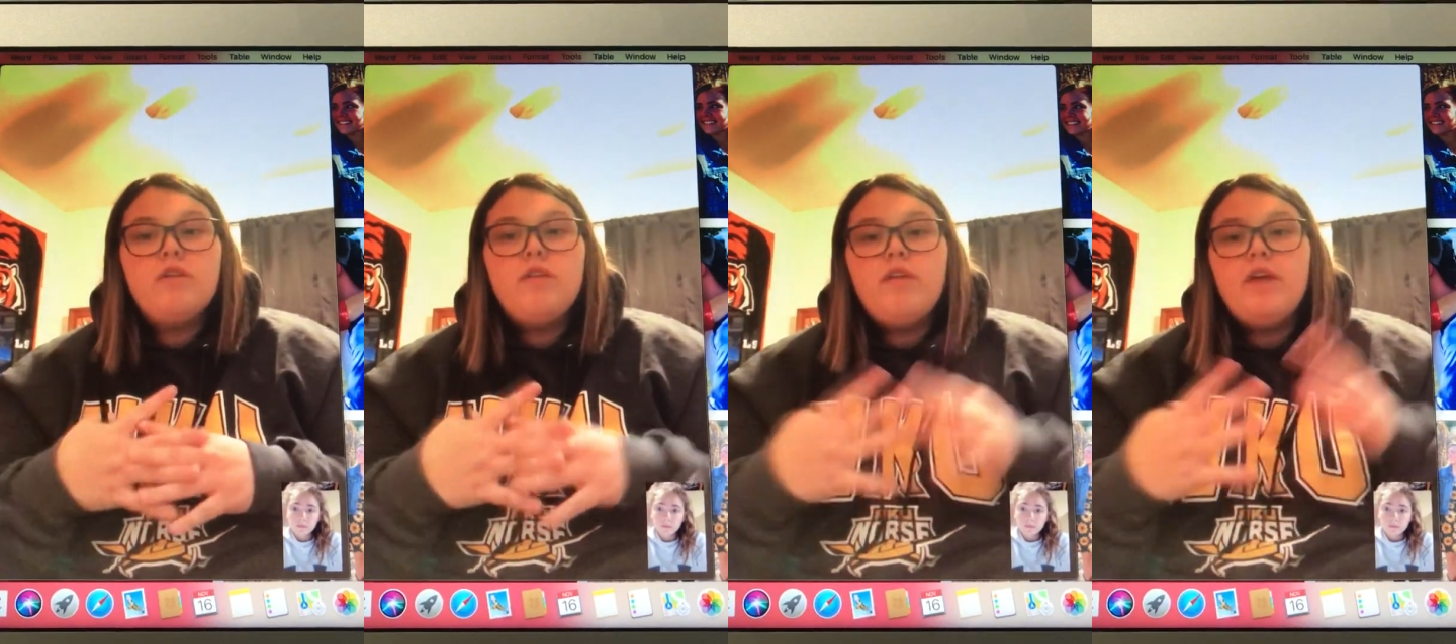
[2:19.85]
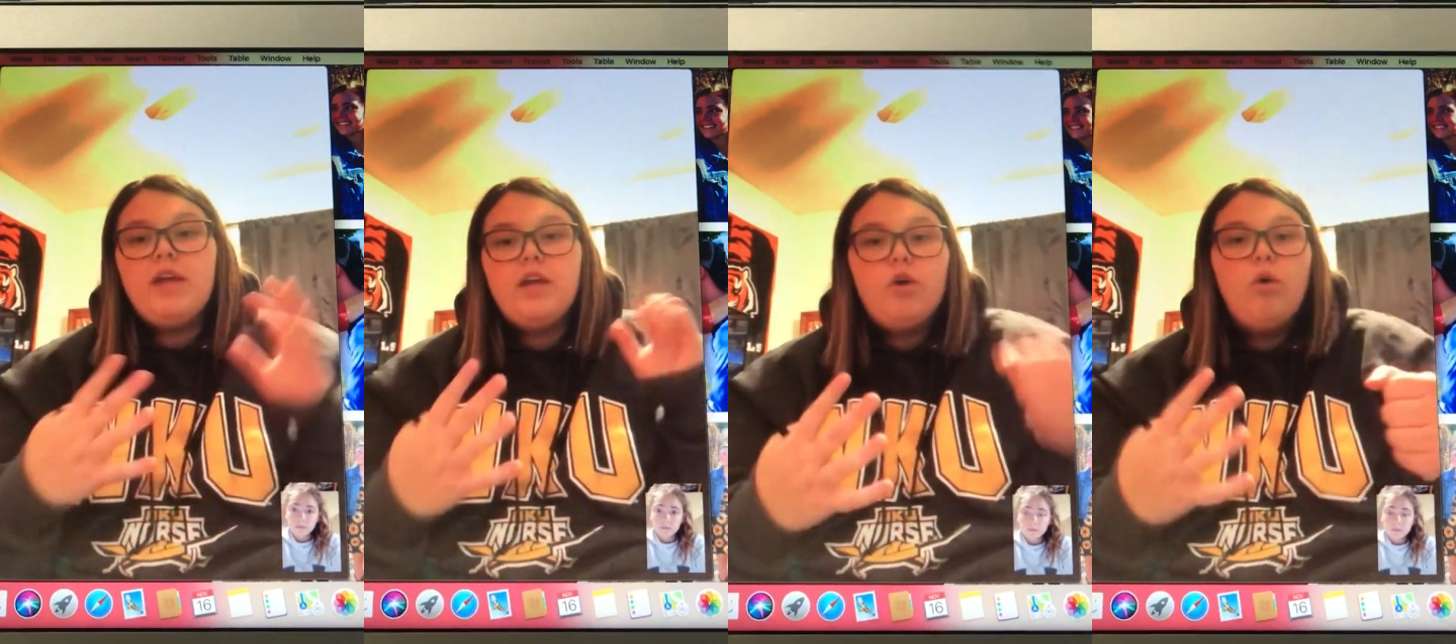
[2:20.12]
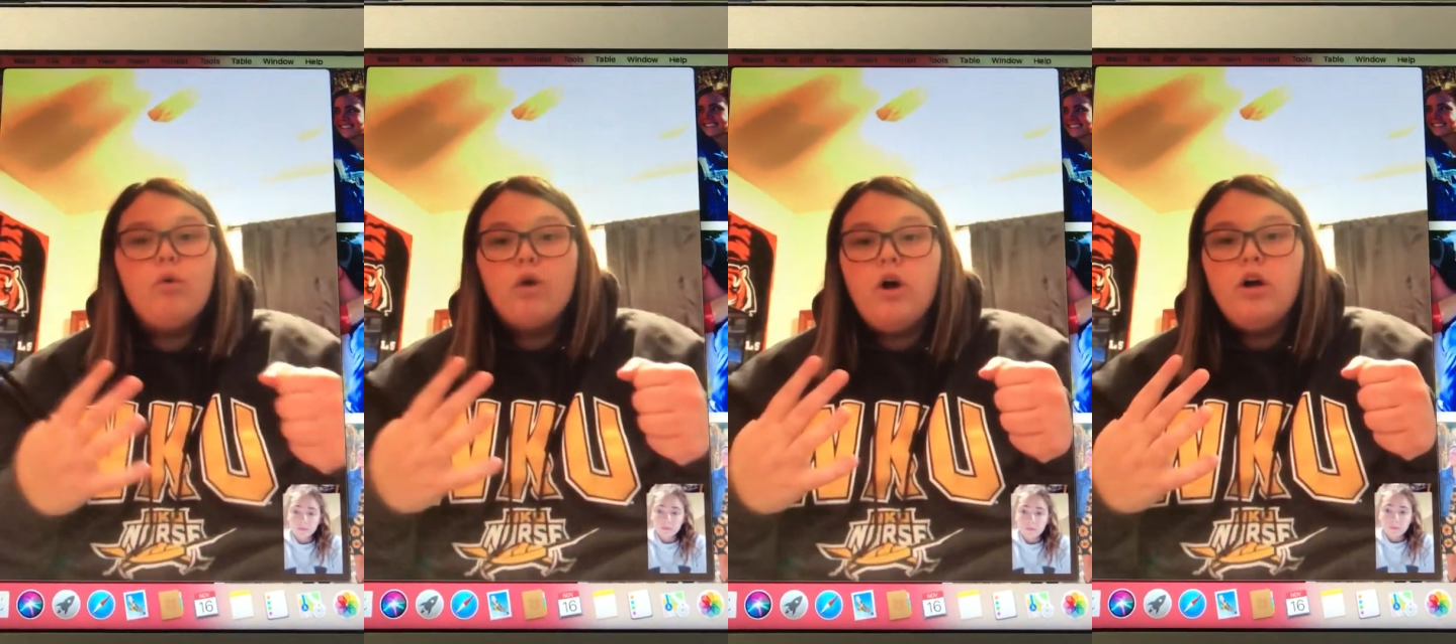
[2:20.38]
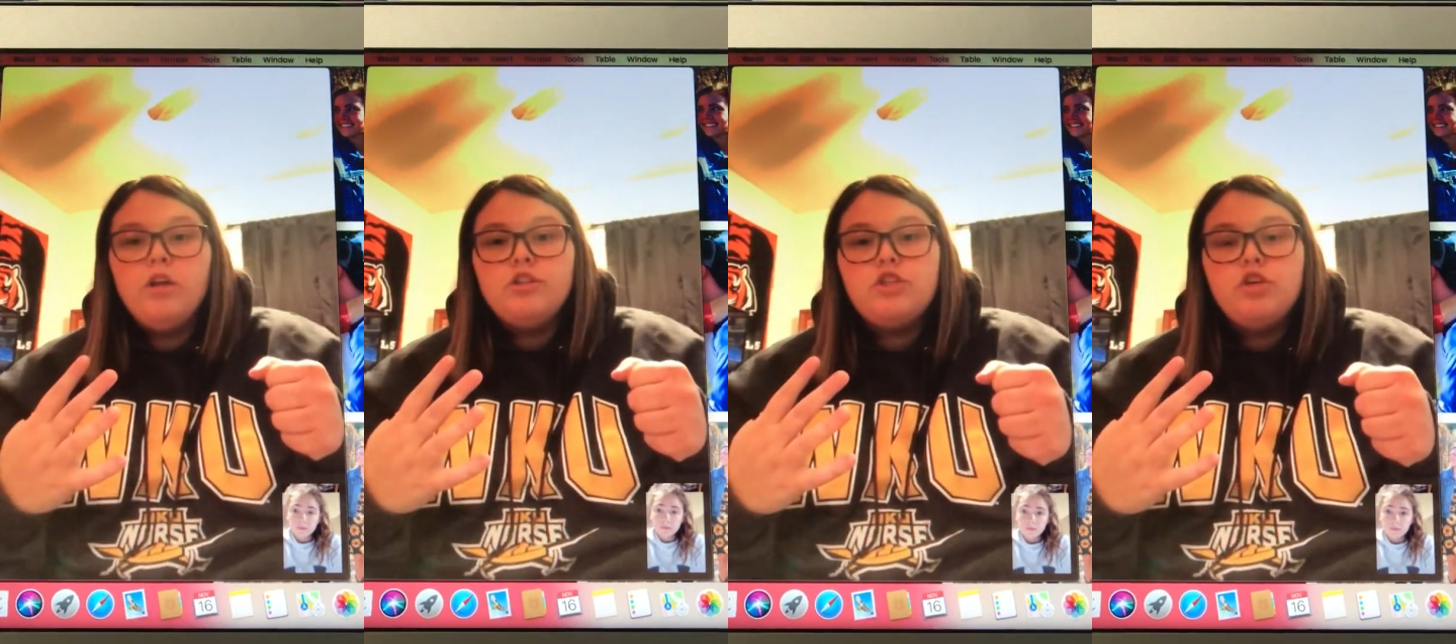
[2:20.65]
that they can hold
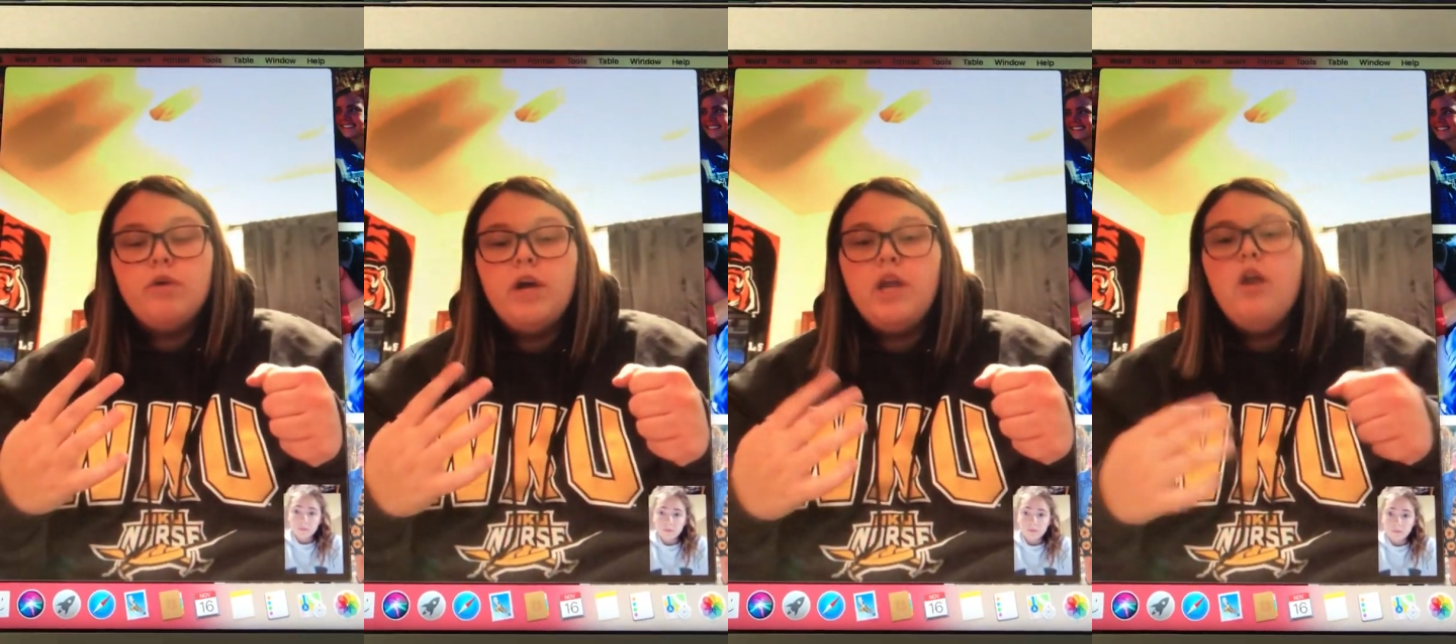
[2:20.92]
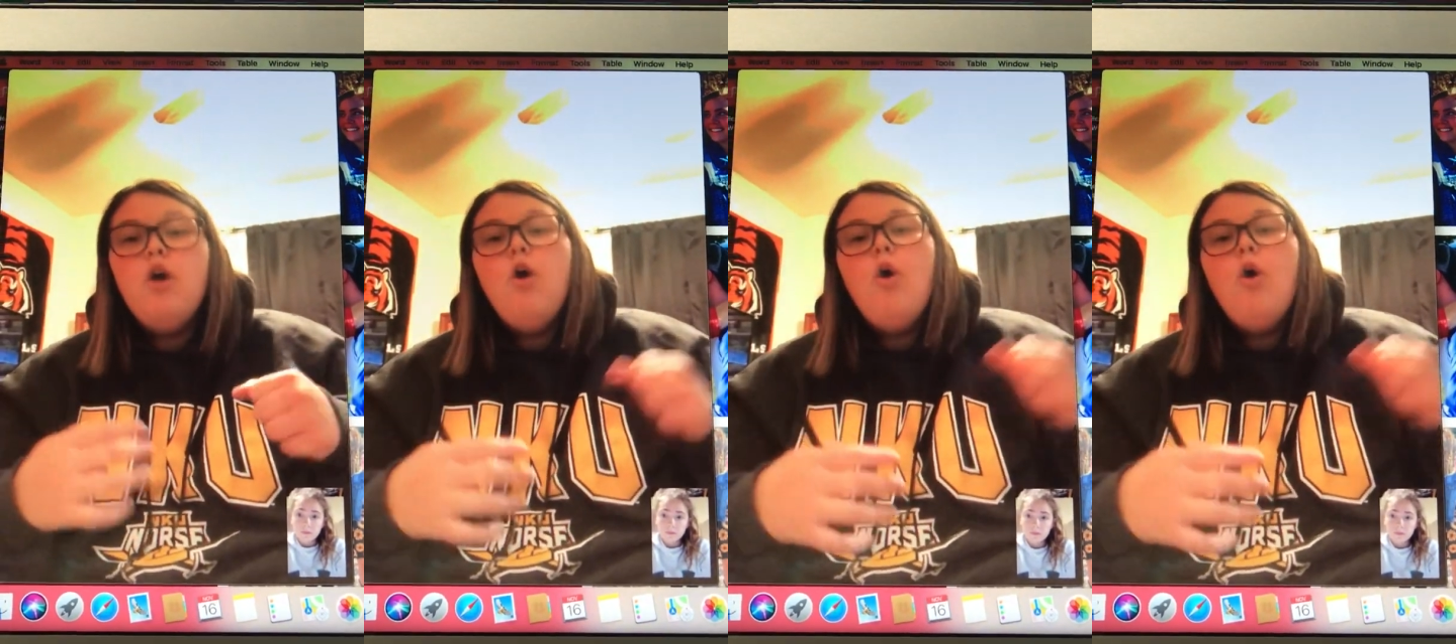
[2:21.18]
on to it,